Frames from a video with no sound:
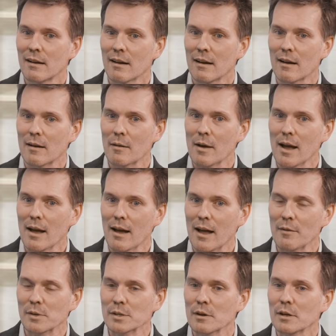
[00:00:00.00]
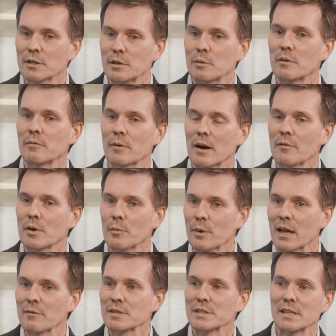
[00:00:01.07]
I haven't talked to you in forever, and we
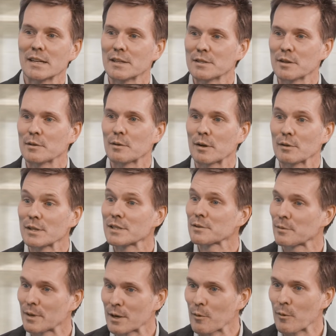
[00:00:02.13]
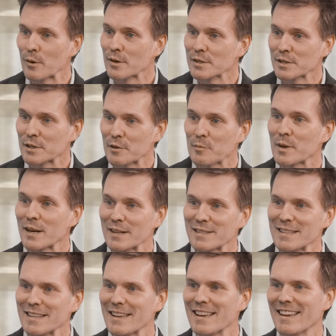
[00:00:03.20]
haven't seen each other in at least 3 quarters. And you've been at
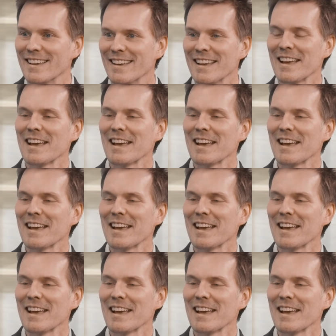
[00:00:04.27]
DZS